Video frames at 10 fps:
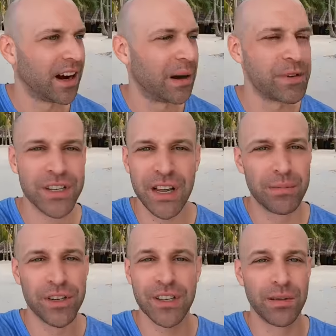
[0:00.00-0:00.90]
I'm just
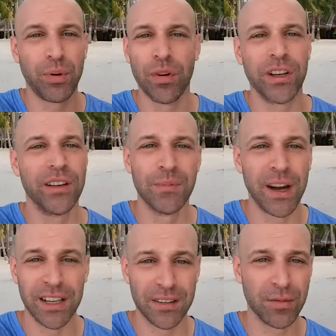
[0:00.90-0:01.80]
at a point in
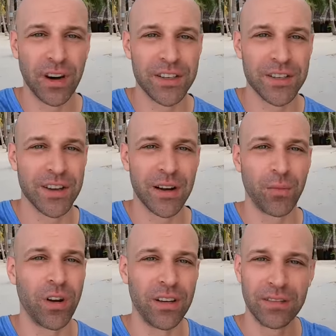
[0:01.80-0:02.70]
my life where I
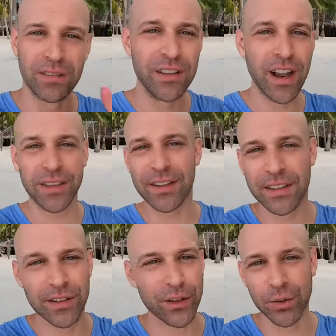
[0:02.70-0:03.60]
want nothing
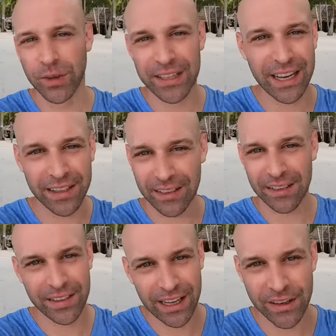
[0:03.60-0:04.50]
to do with
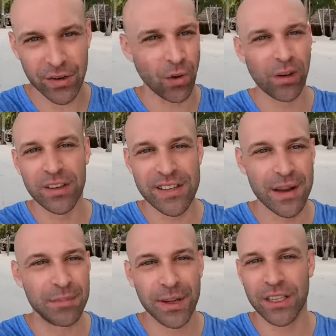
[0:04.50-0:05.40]
that noise,
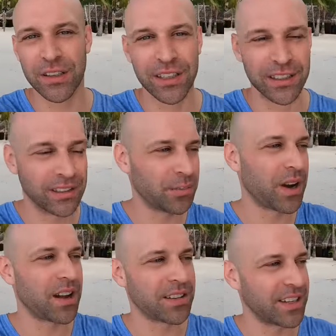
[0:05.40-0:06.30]
that bickering, the
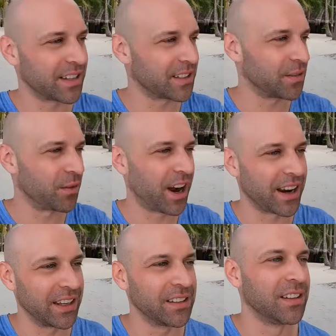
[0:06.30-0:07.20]
politics, the
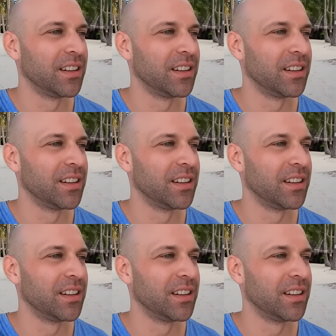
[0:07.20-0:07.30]
racket.